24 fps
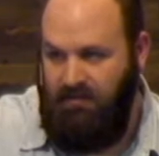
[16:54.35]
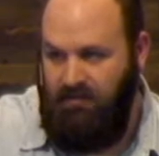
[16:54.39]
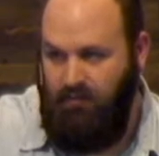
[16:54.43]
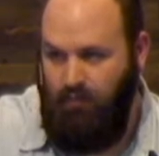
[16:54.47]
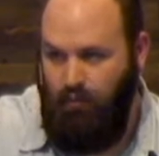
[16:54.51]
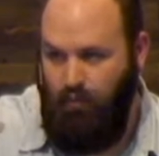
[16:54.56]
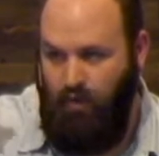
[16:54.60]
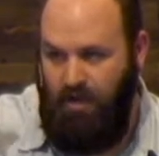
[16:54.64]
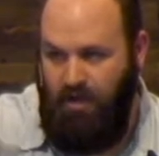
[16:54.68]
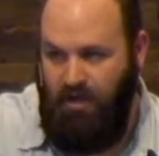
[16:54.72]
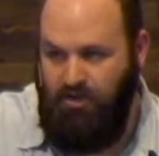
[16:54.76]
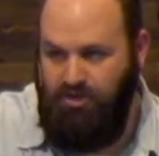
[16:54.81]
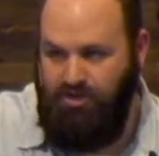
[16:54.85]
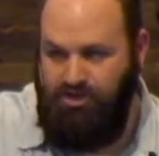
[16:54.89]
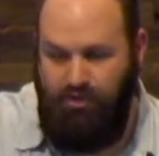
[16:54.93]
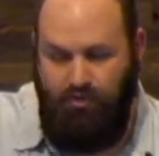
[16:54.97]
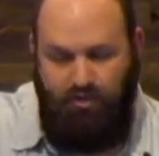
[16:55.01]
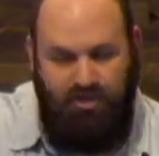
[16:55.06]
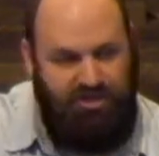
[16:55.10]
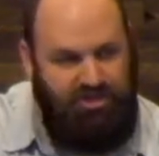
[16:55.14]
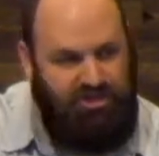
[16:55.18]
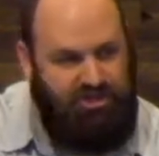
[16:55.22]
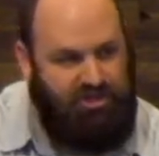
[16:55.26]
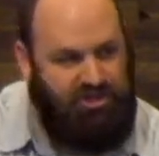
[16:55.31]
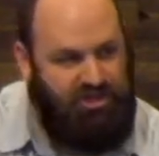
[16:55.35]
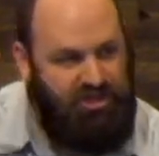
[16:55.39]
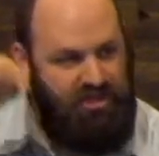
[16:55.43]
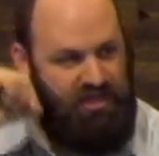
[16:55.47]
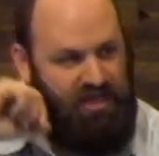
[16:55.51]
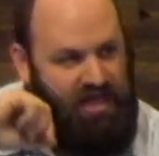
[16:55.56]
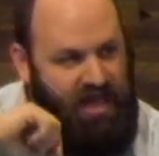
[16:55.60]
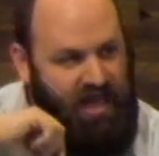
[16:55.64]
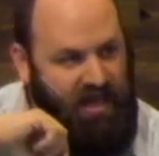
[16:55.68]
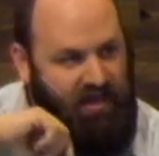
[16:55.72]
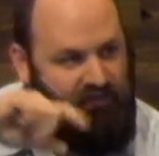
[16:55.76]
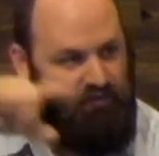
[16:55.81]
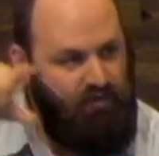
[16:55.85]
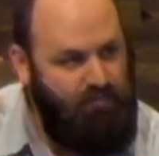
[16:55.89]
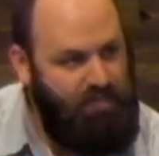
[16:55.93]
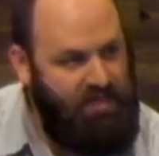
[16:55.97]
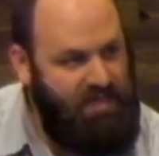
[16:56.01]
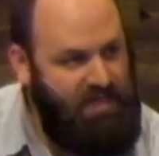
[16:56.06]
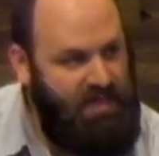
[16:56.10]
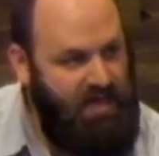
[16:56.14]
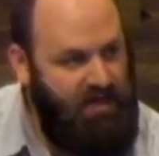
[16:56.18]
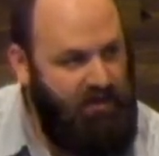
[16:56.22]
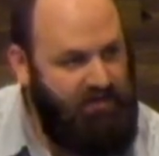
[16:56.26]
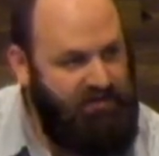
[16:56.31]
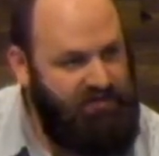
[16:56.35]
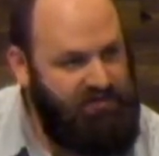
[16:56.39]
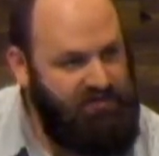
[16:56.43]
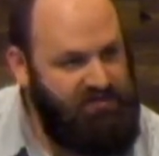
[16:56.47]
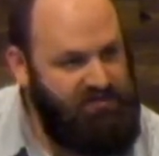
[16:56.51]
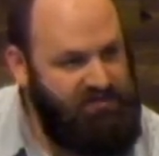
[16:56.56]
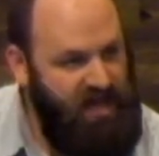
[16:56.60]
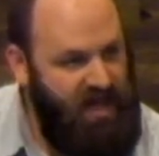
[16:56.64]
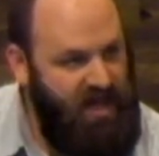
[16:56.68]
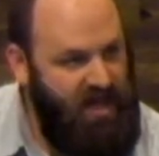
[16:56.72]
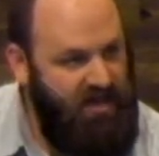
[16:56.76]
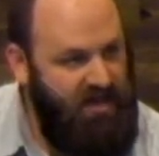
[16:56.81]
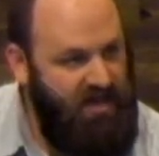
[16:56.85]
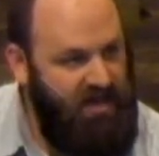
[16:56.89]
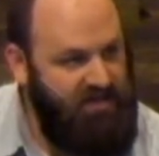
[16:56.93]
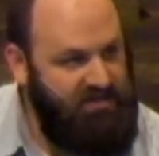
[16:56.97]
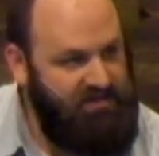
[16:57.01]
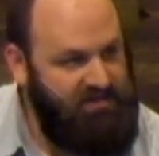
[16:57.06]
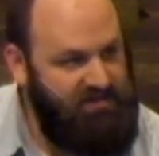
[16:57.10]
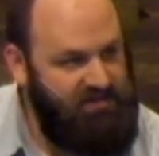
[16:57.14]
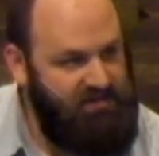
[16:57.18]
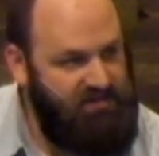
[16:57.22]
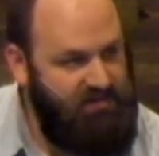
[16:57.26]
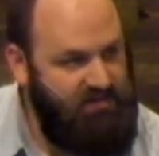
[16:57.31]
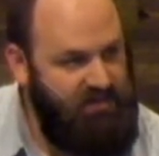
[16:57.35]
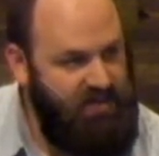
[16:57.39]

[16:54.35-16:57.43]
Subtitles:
We are Jewish. Everybody else is not us.